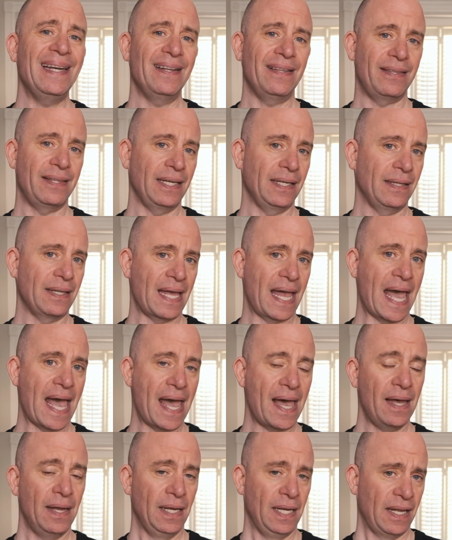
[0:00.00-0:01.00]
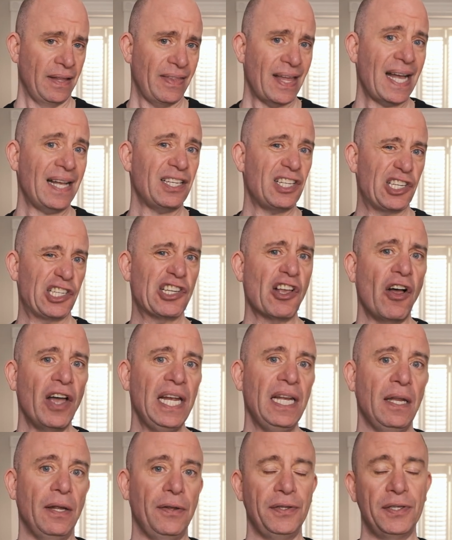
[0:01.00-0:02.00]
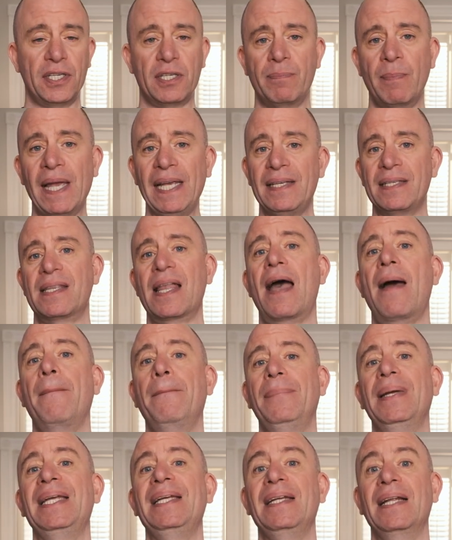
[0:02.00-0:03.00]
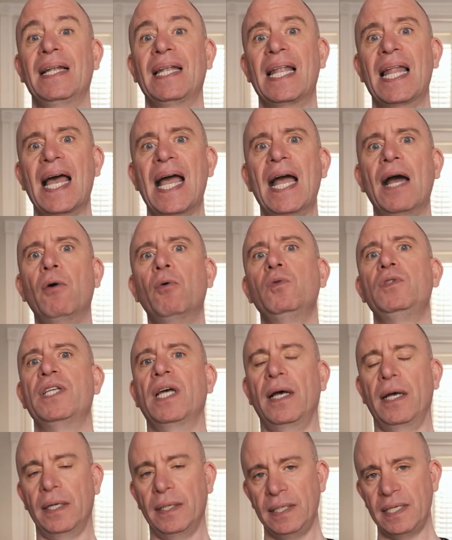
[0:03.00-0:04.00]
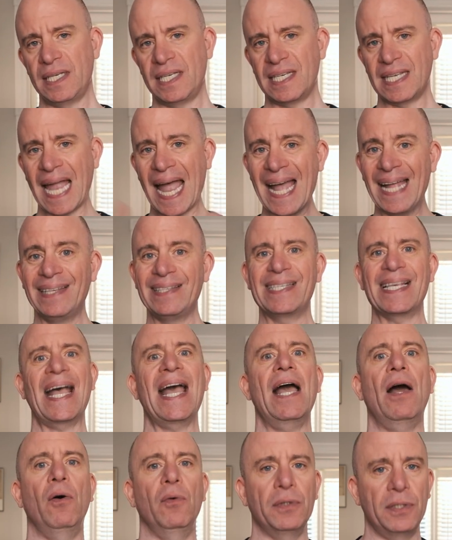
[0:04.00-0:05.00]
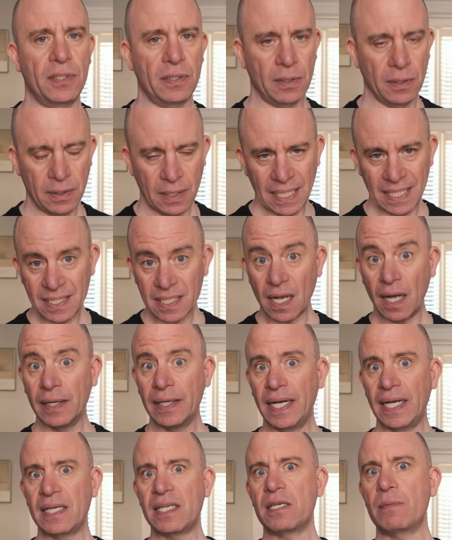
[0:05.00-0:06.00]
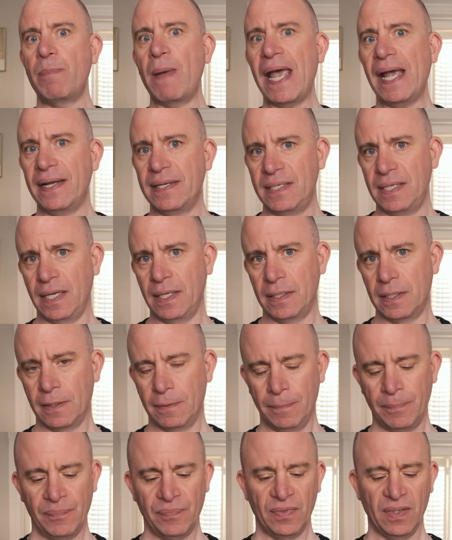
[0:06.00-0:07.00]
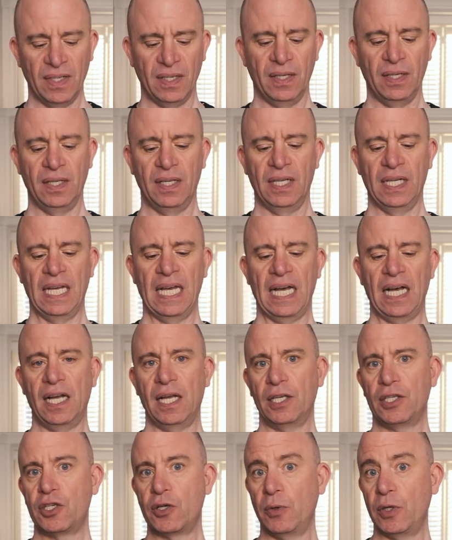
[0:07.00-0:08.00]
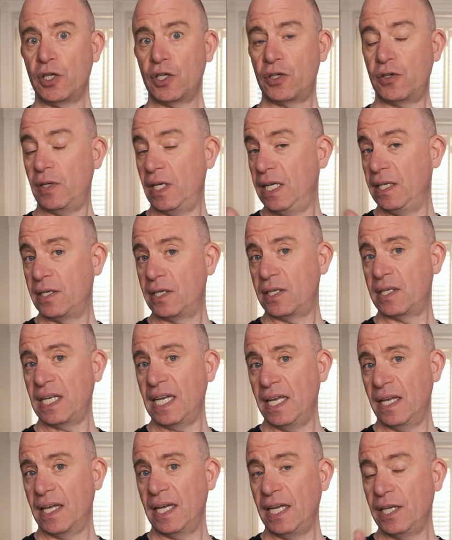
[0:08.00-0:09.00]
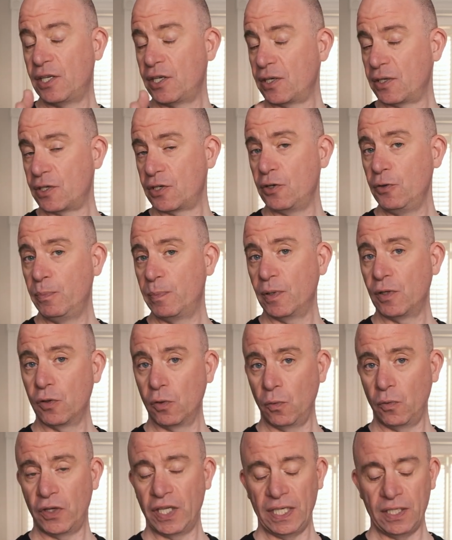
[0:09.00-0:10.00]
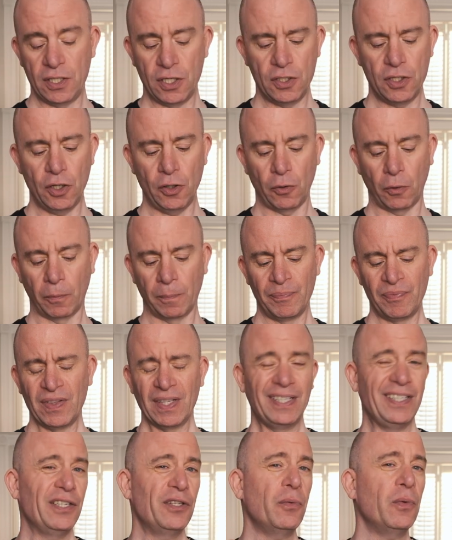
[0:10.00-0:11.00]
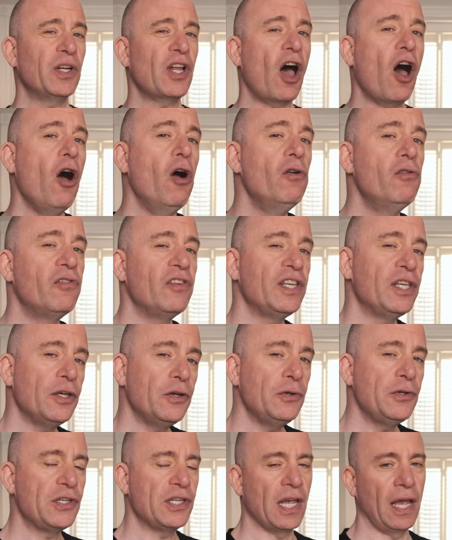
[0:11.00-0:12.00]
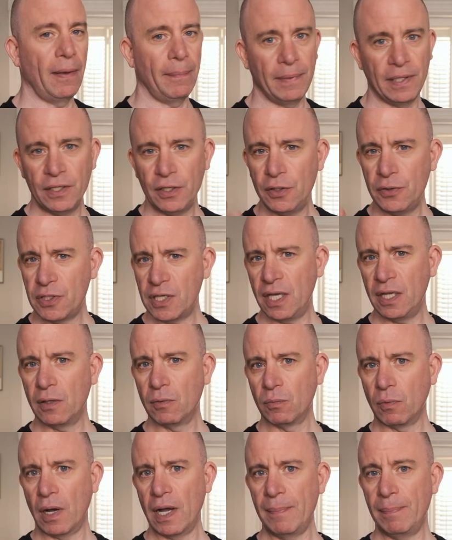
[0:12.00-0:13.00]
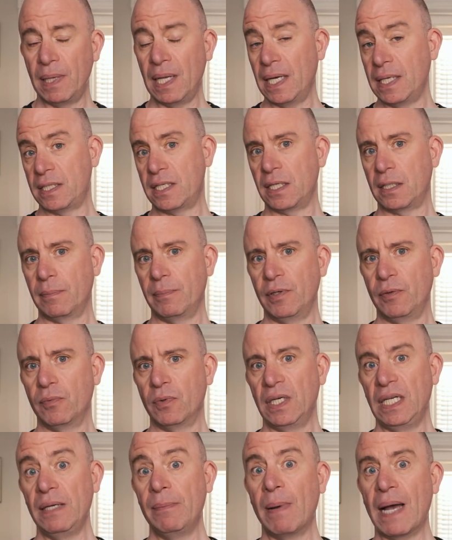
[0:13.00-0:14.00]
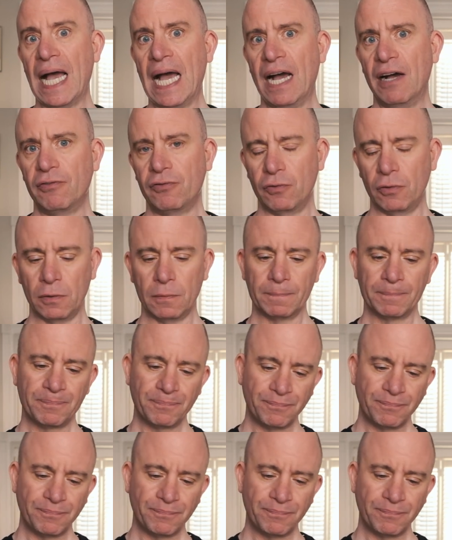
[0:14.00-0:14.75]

anything there, that silence makes that beat louder, it stands out, it's unexpected. So it's a super cool thing to do. You don't want to overuse it, but use it in the right place. It can be really powerful.